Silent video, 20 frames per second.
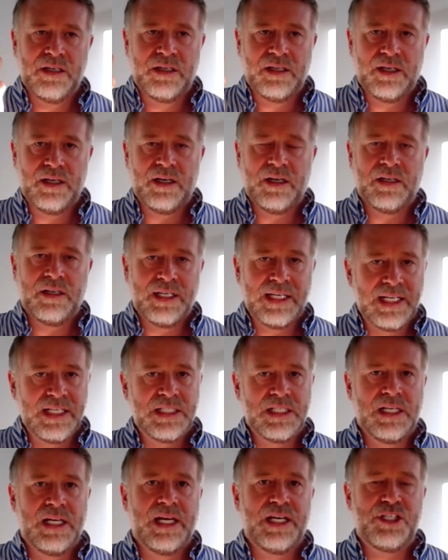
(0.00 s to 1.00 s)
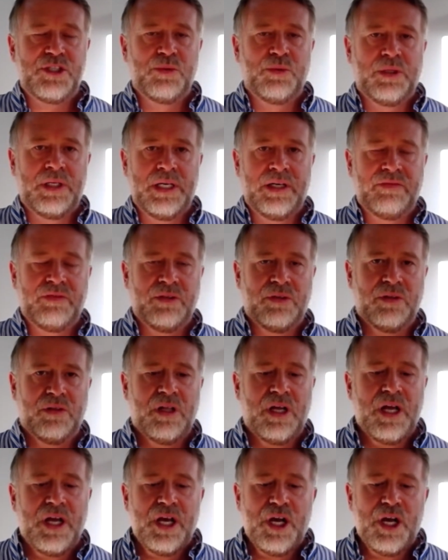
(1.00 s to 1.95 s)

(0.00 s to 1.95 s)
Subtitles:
at an intellectual level.